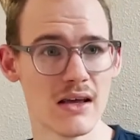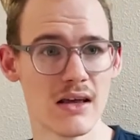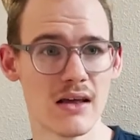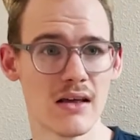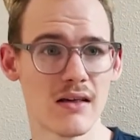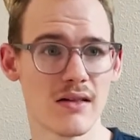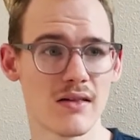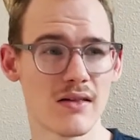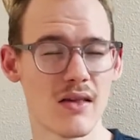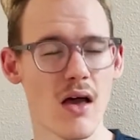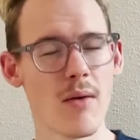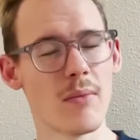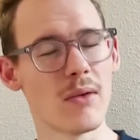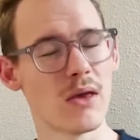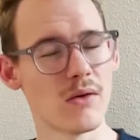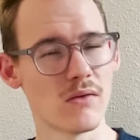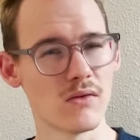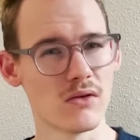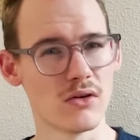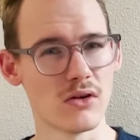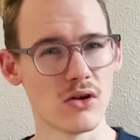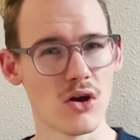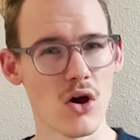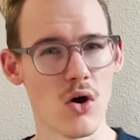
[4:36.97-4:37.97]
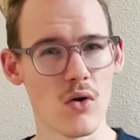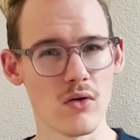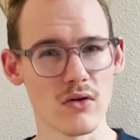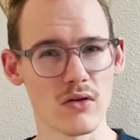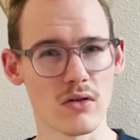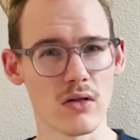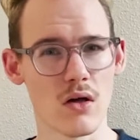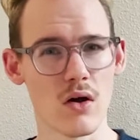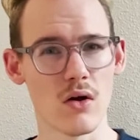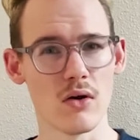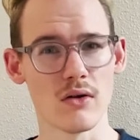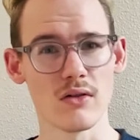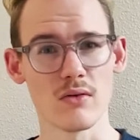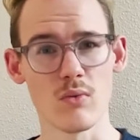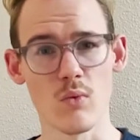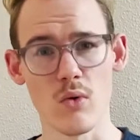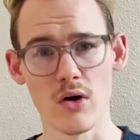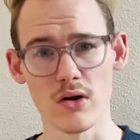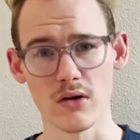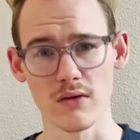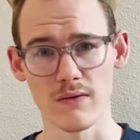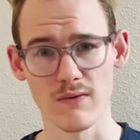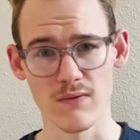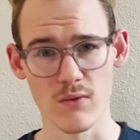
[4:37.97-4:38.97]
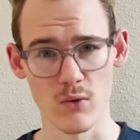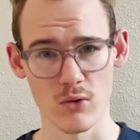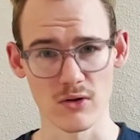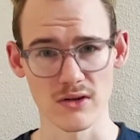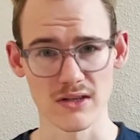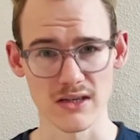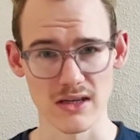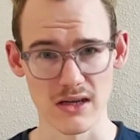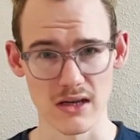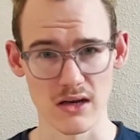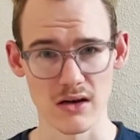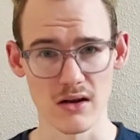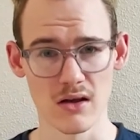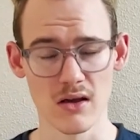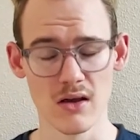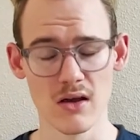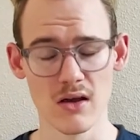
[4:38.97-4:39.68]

Some even go as low as 1 to 14.